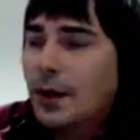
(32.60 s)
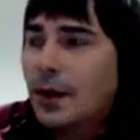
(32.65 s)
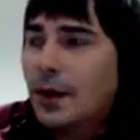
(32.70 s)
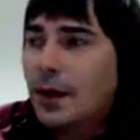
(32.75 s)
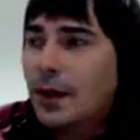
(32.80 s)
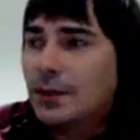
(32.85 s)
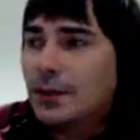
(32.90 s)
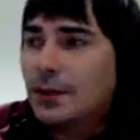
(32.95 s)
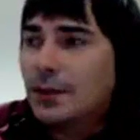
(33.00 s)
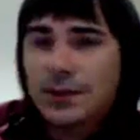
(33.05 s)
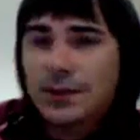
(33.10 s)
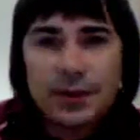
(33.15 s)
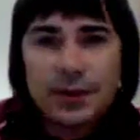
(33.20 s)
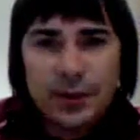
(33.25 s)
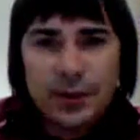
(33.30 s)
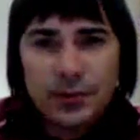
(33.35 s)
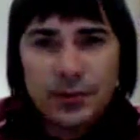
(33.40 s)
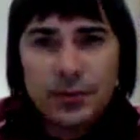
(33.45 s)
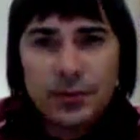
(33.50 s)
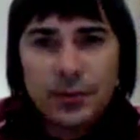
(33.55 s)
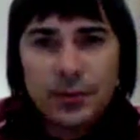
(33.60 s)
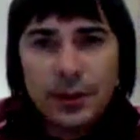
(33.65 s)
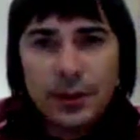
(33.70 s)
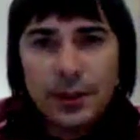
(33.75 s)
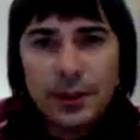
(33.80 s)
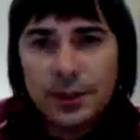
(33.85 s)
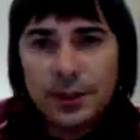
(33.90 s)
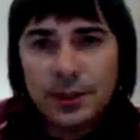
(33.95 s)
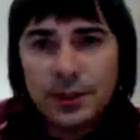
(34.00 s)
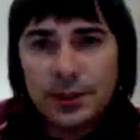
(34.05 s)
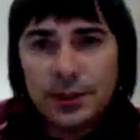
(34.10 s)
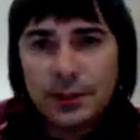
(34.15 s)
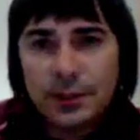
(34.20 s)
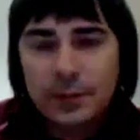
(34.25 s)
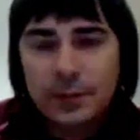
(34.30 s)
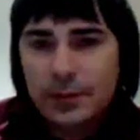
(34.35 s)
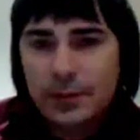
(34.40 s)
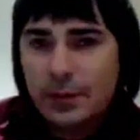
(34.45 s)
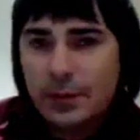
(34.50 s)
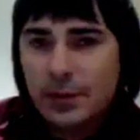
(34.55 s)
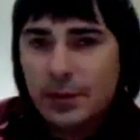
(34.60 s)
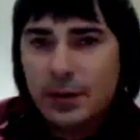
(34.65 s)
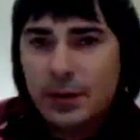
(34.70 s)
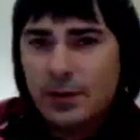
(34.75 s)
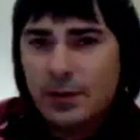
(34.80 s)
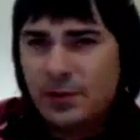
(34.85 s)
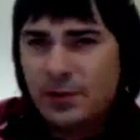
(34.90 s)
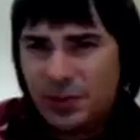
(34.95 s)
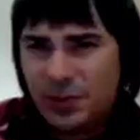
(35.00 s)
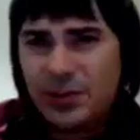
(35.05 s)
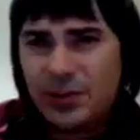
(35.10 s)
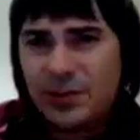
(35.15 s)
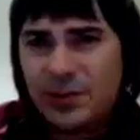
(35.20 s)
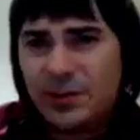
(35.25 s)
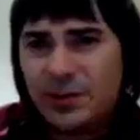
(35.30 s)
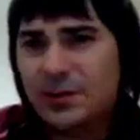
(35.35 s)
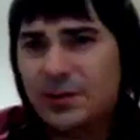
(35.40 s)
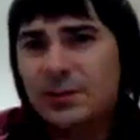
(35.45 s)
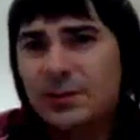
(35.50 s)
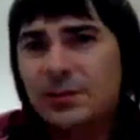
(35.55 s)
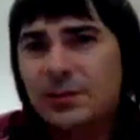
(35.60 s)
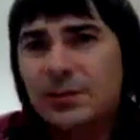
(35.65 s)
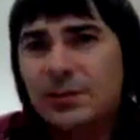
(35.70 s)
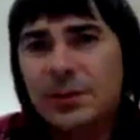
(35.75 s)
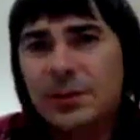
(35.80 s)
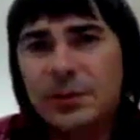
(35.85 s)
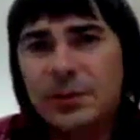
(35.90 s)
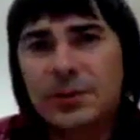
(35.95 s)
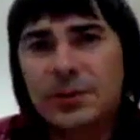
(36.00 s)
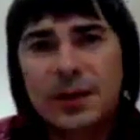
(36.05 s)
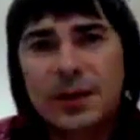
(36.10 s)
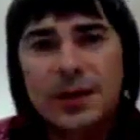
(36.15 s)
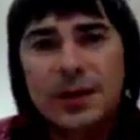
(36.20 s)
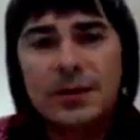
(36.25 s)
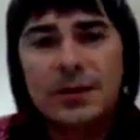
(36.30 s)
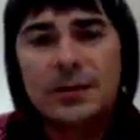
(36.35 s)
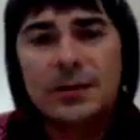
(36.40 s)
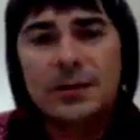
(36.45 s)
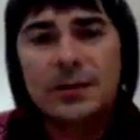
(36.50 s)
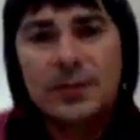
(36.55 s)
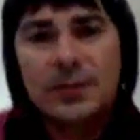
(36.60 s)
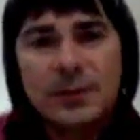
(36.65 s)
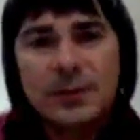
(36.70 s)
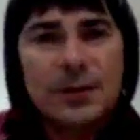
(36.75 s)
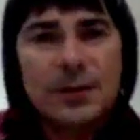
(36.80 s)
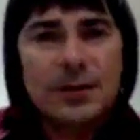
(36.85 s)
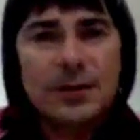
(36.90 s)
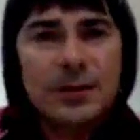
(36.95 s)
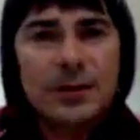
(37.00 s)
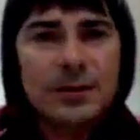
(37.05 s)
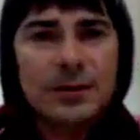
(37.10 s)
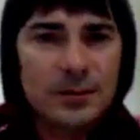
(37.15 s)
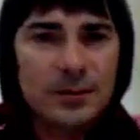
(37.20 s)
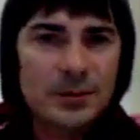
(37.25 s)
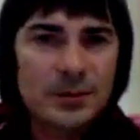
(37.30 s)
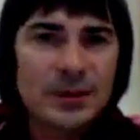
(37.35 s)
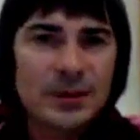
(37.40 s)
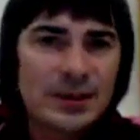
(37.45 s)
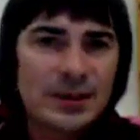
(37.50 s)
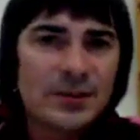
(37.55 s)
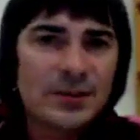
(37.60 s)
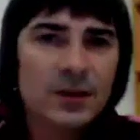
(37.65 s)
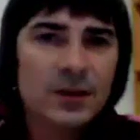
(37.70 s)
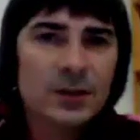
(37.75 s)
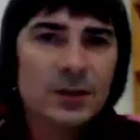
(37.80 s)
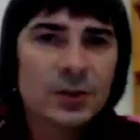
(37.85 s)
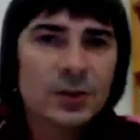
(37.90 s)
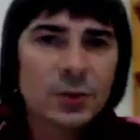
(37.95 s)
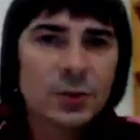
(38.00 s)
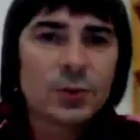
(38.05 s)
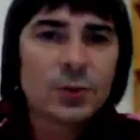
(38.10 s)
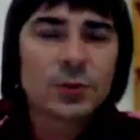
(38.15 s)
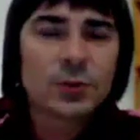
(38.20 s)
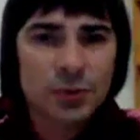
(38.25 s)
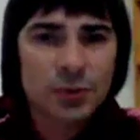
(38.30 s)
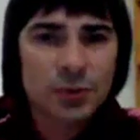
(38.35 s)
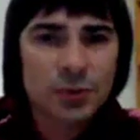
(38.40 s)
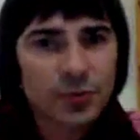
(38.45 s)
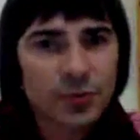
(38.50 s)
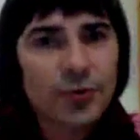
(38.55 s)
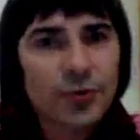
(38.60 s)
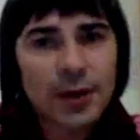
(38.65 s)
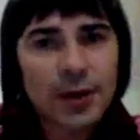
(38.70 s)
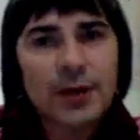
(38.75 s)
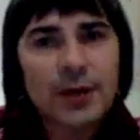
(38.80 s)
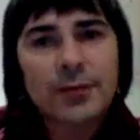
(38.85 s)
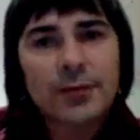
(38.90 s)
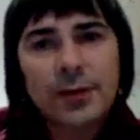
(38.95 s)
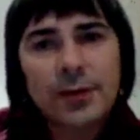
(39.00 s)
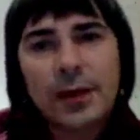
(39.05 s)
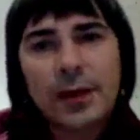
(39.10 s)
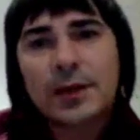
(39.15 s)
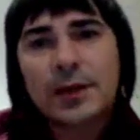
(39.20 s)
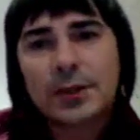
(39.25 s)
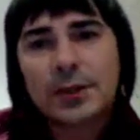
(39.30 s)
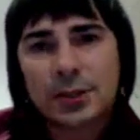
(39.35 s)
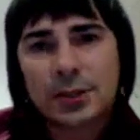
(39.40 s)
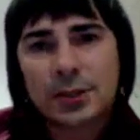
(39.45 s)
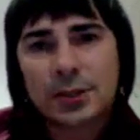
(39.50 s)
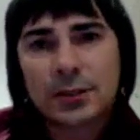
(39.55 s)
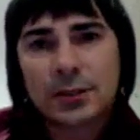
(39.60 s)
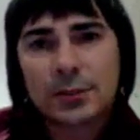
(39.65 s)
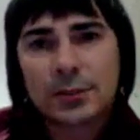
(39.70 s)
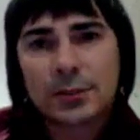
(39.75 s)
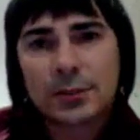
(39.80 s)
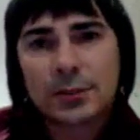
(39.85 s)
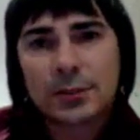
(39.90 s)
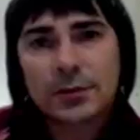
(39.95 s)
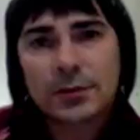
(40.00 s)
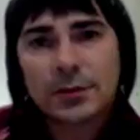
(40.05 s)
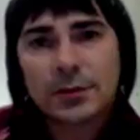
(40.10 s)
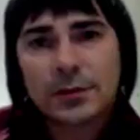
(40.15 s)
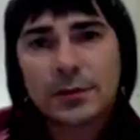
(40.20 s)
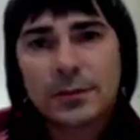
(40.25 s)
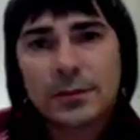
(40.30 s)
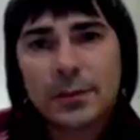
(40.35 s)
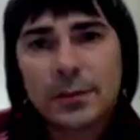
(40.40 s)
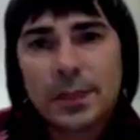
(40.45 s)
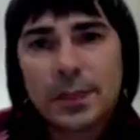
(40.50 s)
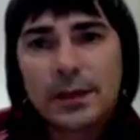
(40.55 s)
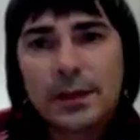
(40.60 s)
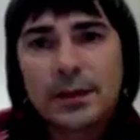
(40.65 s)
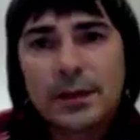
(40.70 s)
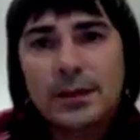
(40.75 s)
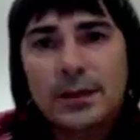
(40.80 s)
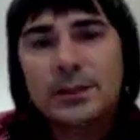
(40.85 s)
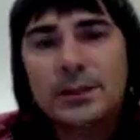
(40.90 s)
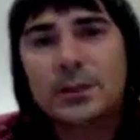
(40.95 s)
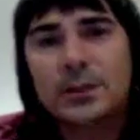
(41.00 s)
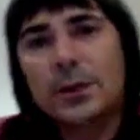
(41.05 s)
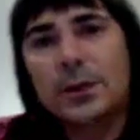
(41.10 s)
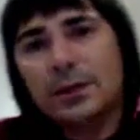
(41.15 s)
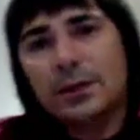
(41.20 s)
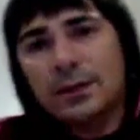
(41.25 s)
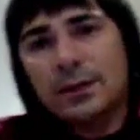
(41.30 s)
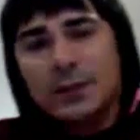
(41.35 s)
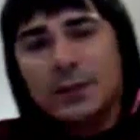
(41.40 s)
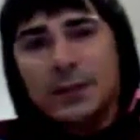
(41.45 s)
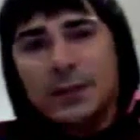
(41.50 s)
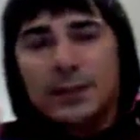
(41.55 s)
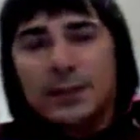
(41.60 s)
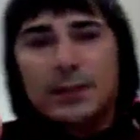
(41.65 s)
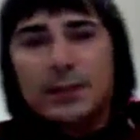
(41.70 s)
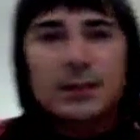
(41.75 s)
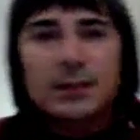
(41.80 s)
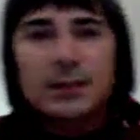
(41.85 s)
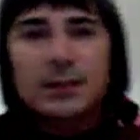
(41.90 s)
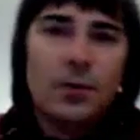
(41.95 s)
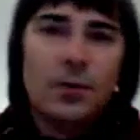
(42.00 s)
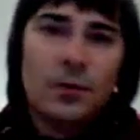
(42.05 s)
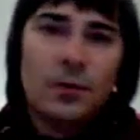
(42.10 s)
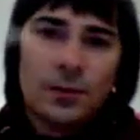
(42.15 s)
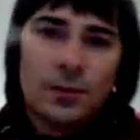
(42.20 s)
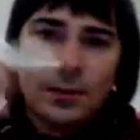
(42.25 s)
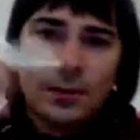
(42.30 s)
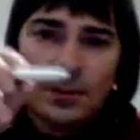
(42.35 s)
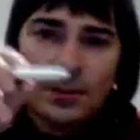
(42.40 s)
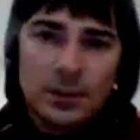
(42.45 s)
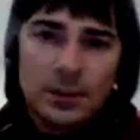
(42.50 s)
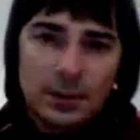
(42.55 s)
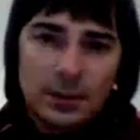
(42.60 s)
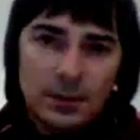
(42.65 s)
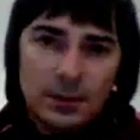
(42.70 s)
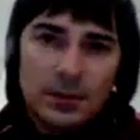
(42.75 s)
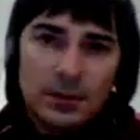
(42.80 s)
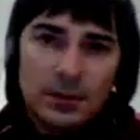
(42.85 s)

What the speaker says: and secure relationship, you should not use any specific tools. You should create a relationship. So in this sense, all these